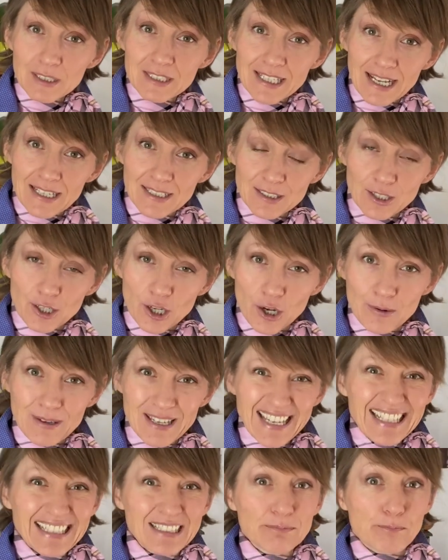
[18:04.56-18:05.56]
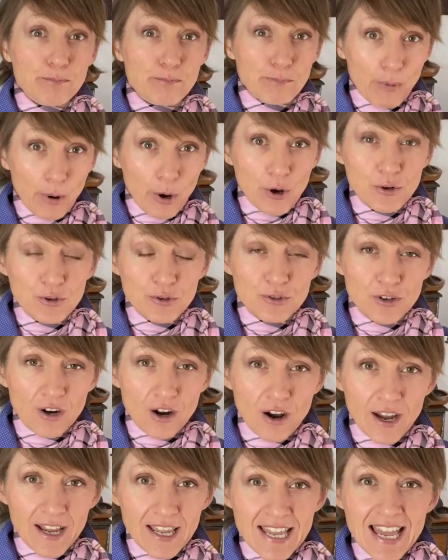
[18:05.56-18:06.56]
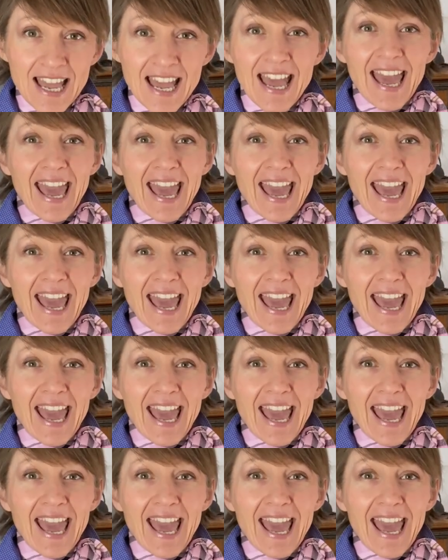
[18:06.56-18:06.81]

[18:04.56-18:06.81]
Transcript: of days ago, it's bone dry,